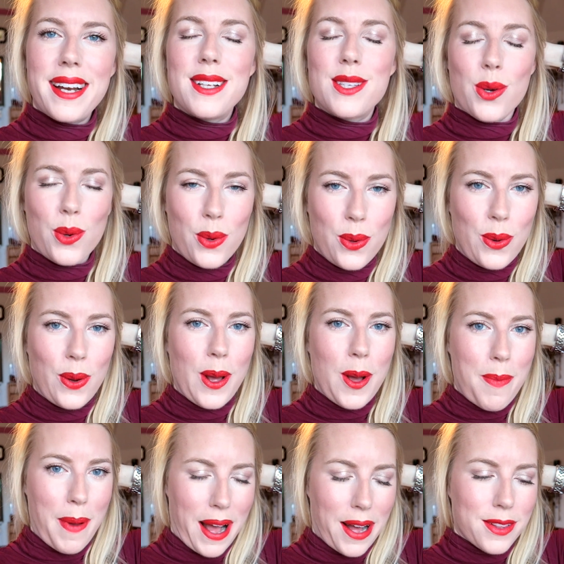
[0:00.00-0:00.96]
It's all
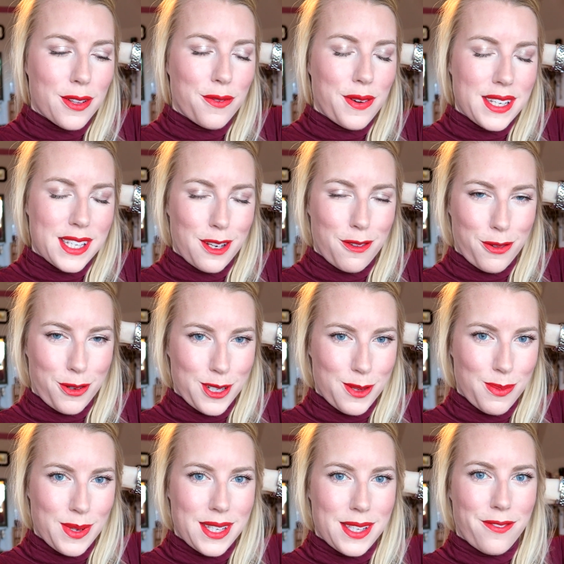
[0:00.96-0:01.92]
about the festive
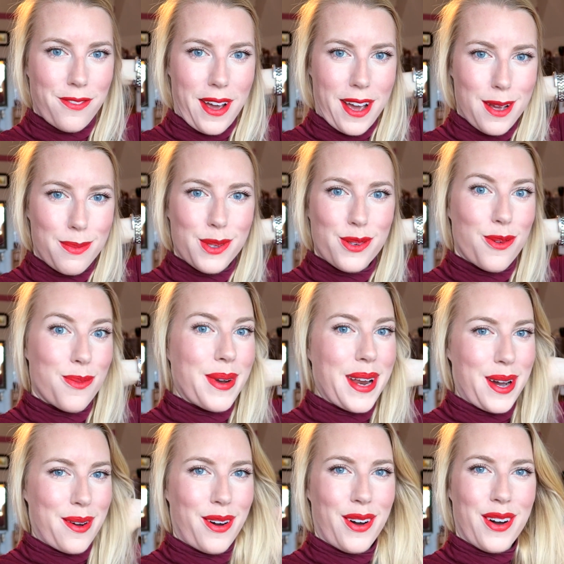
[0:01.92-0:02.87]
Christmas vibes from
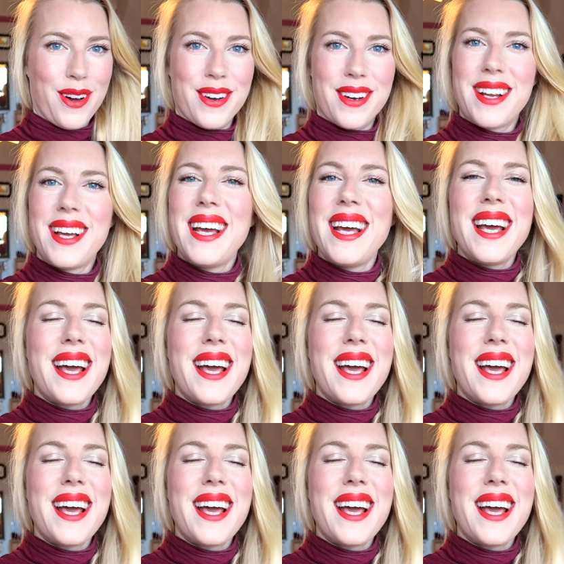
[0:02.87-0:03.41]
now on.